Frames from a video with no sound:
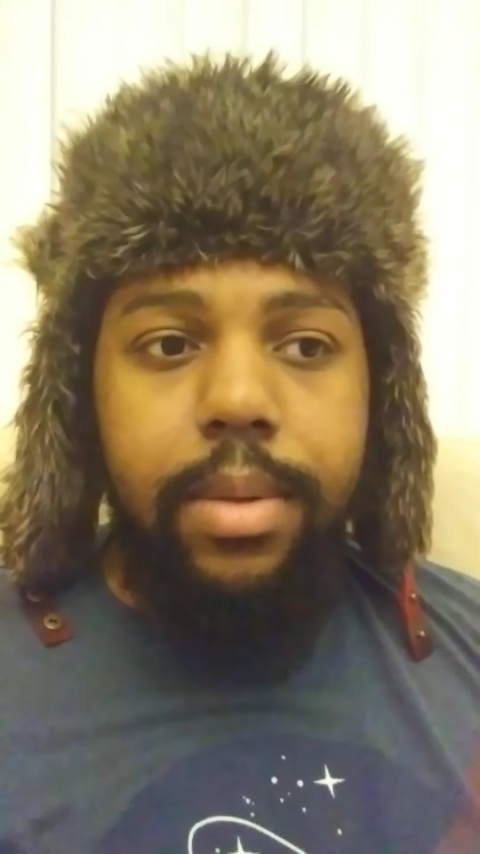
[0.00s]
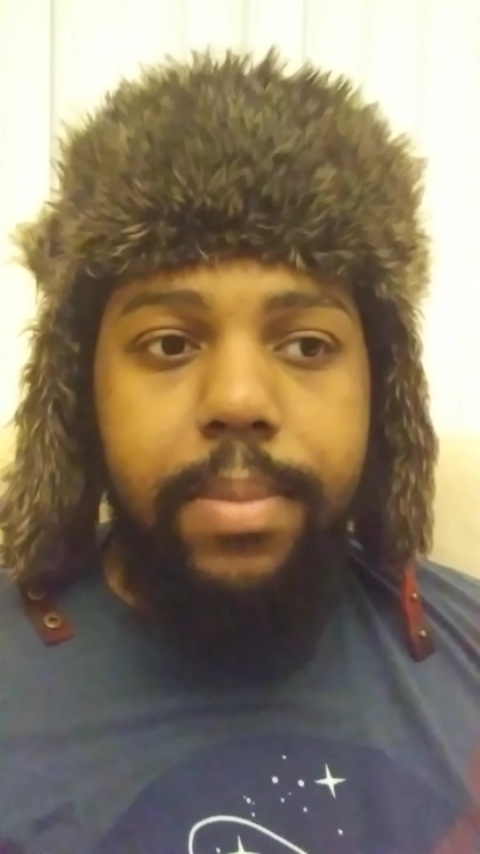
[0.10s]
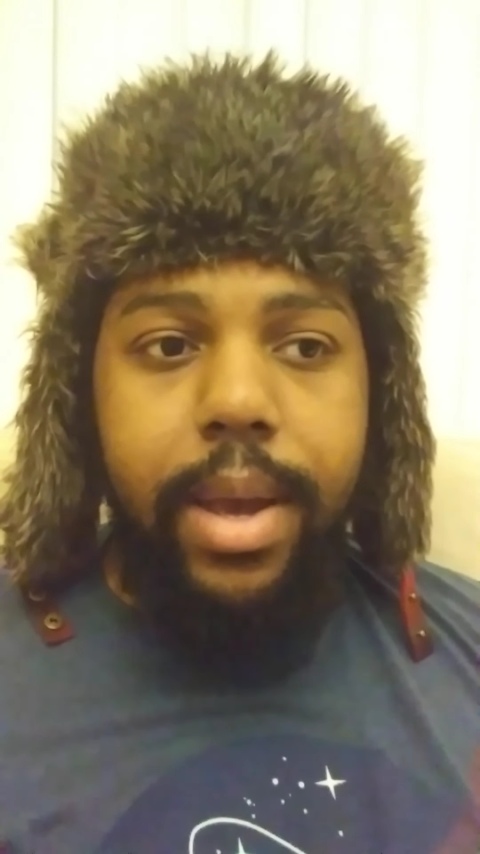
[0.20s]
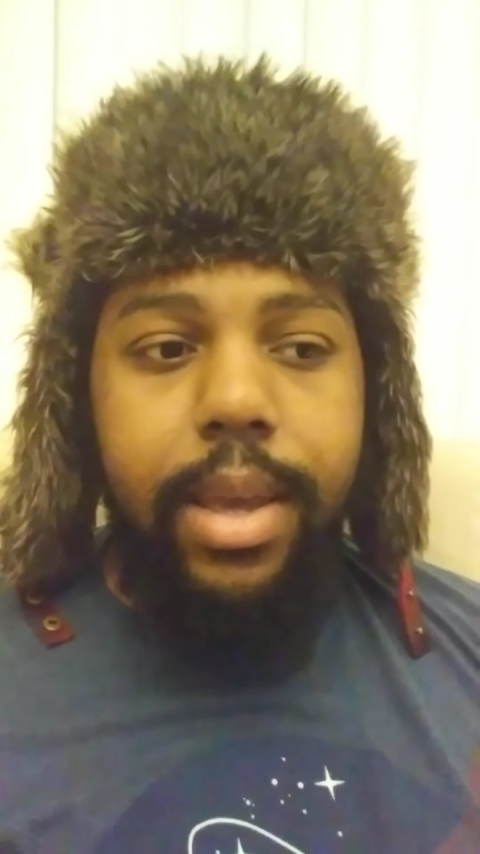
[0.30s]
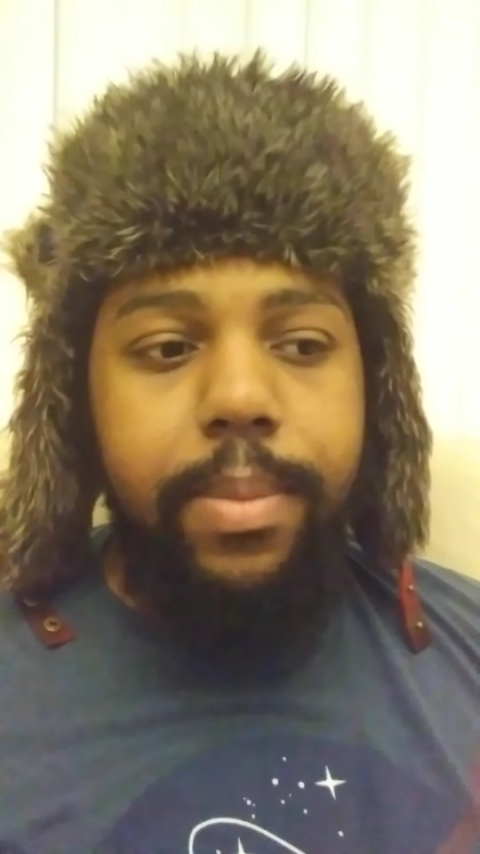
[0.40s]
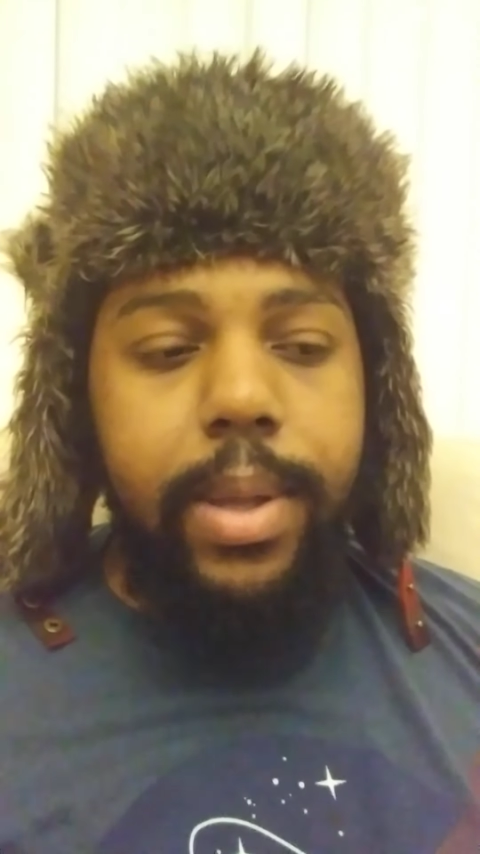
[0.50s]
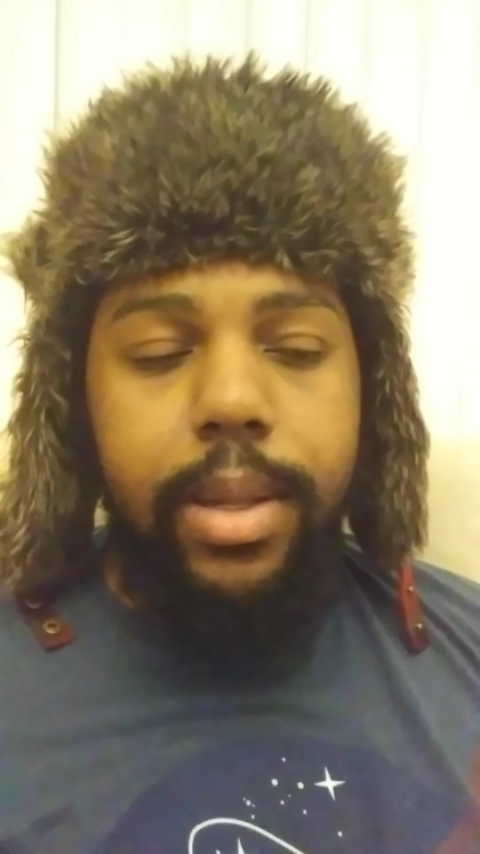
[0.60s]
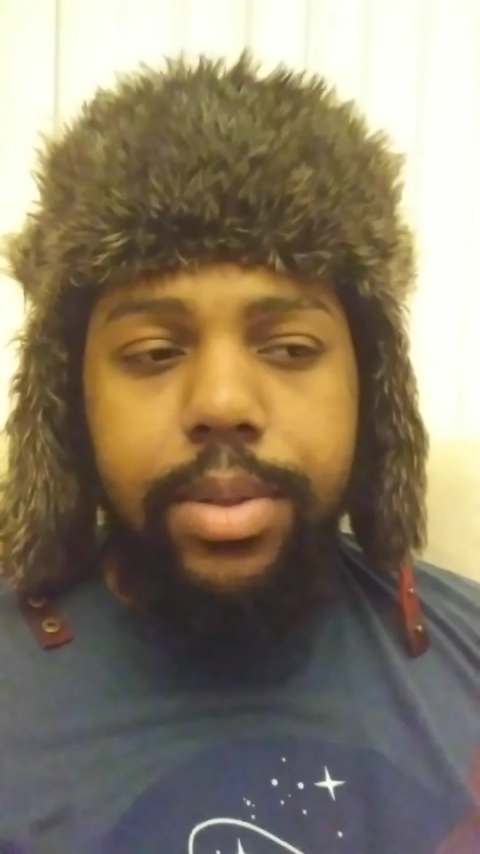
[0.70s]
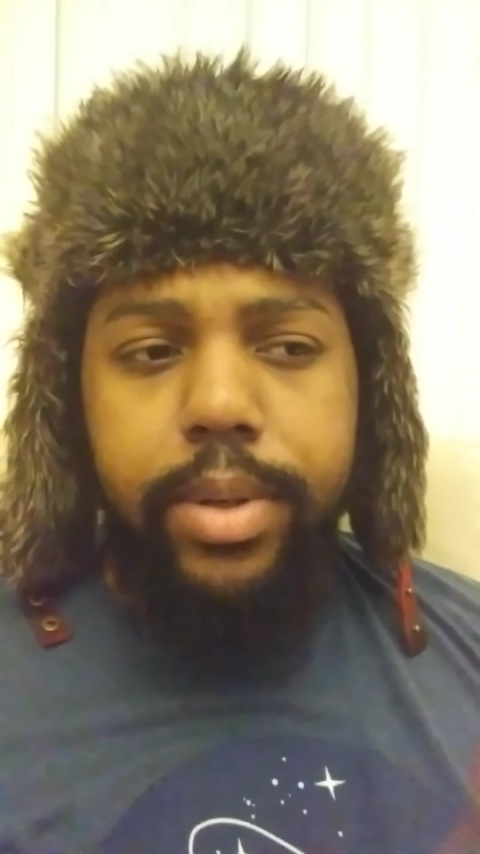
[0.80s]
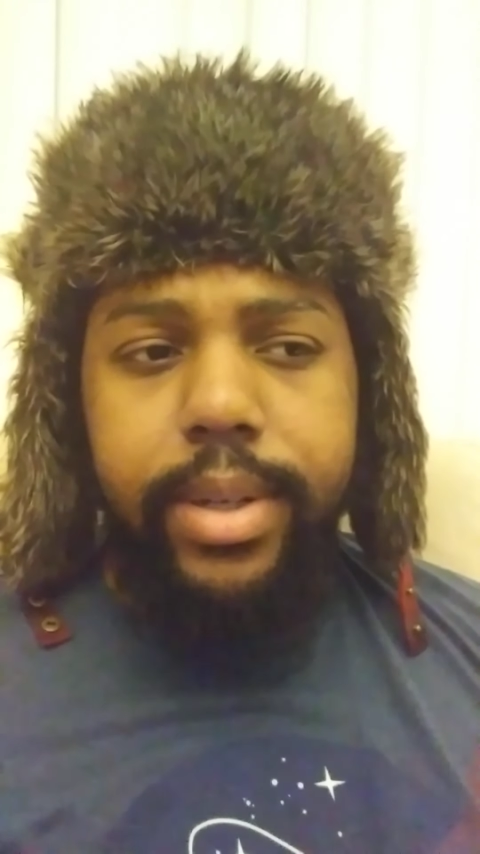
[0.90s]
My email
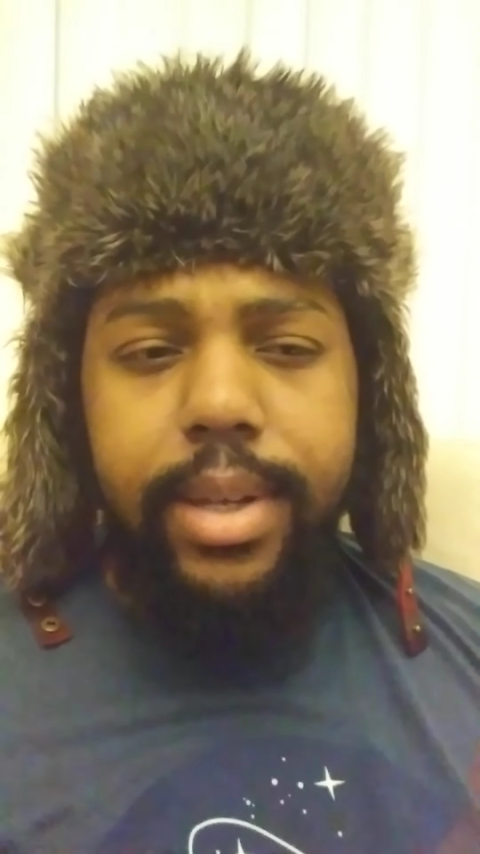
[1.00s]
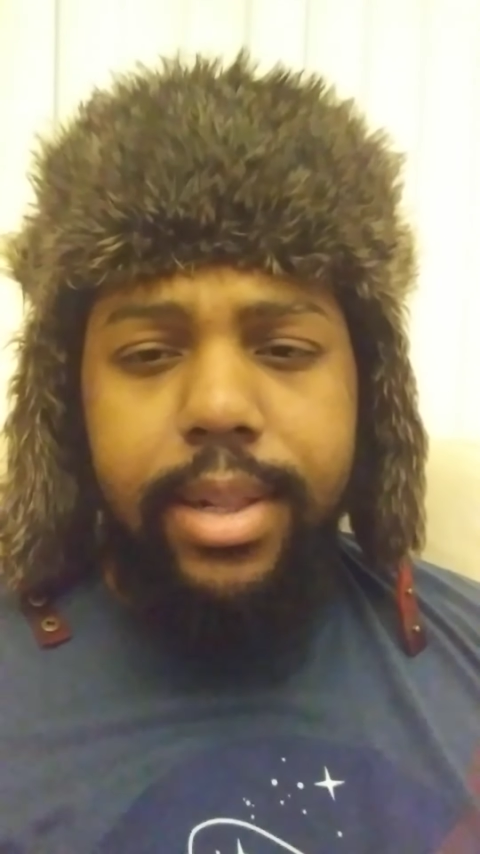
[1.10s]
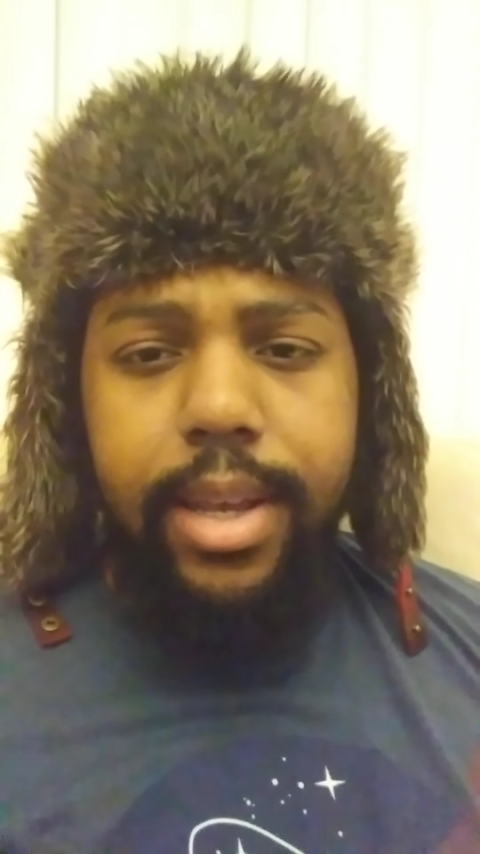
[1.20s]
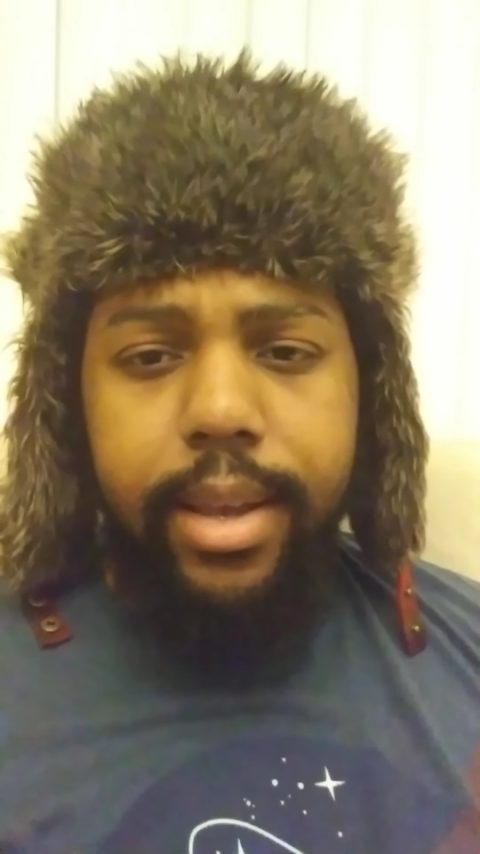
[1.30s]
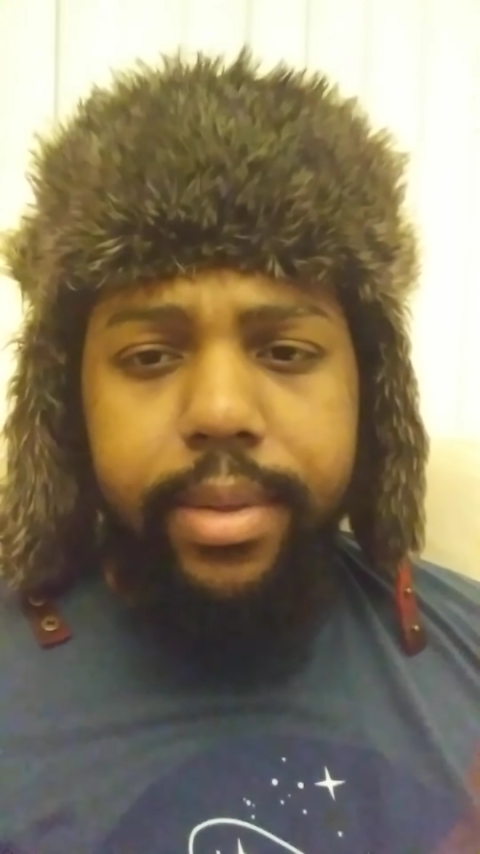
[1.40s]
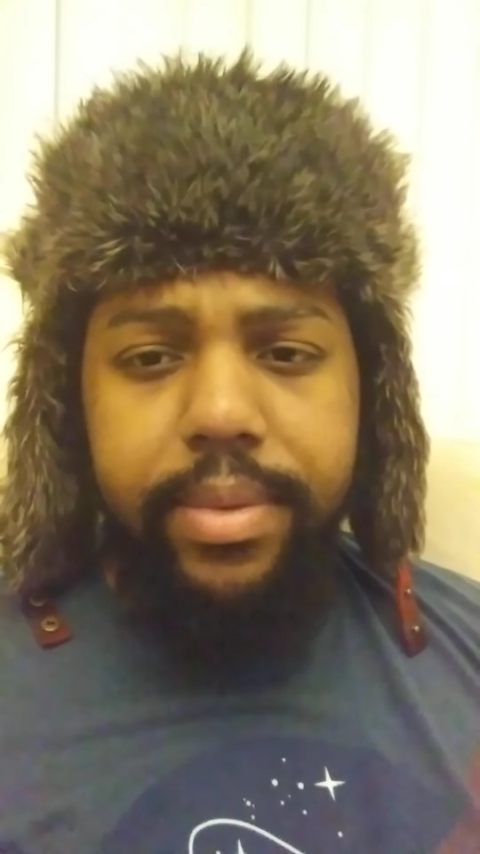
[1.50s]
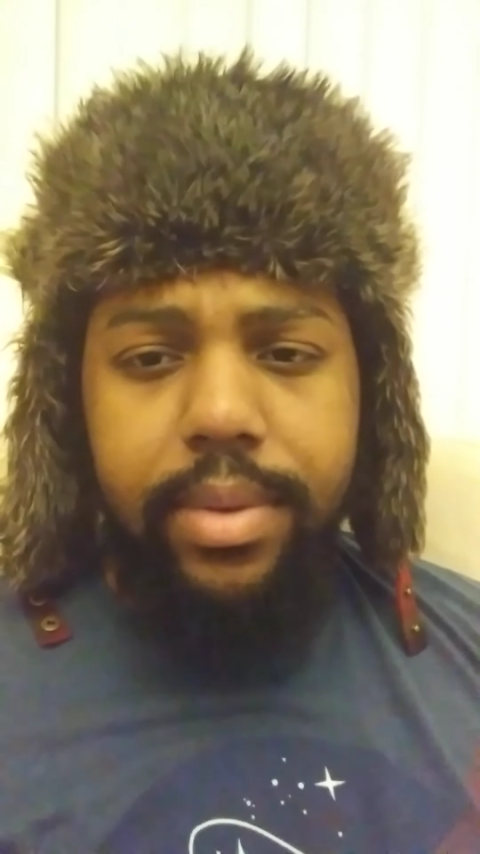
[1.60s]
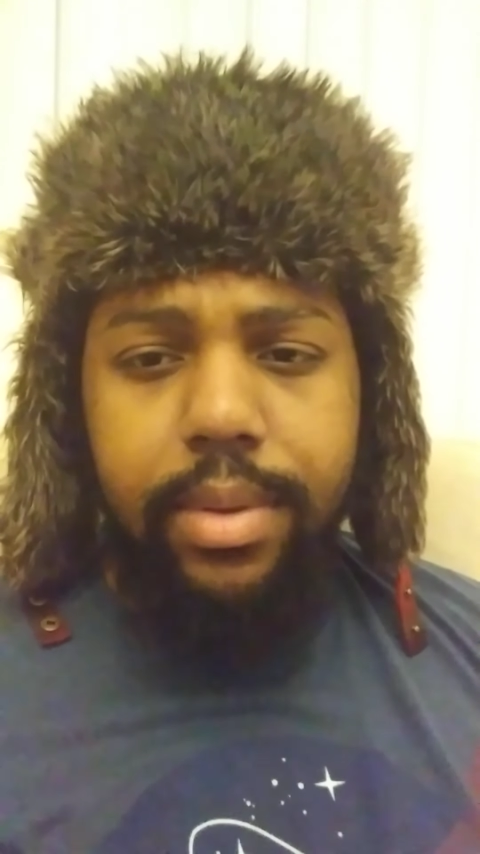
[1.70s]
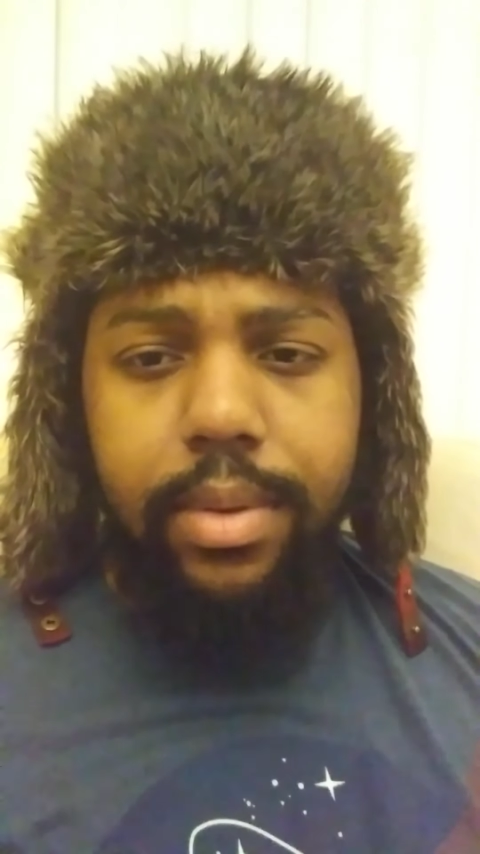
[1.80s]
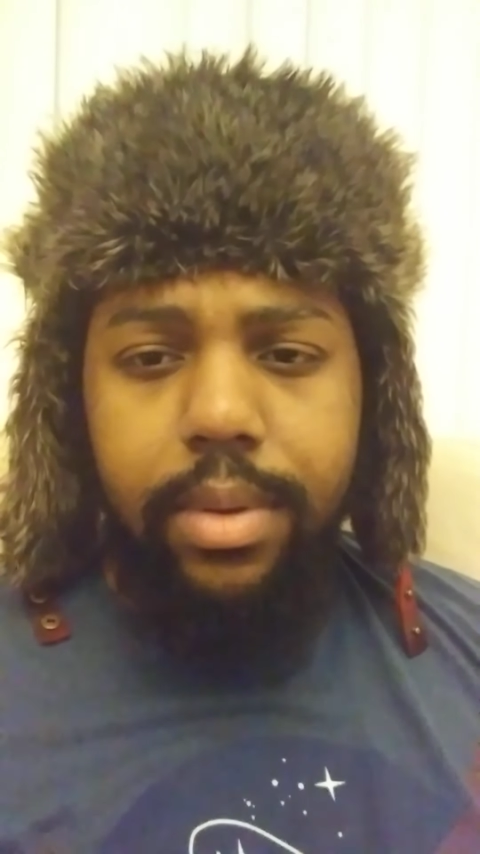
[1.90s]
address. I think it's.